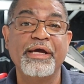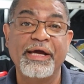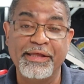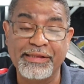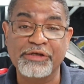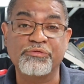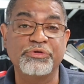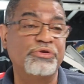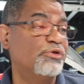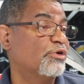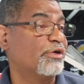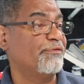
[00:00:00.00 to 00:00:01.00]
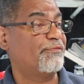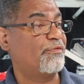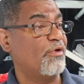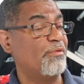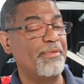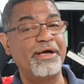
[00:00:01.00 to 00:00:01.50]
and that's what you're looking
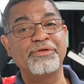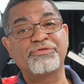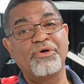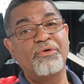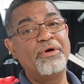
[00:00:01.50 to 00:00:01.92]
for, man. So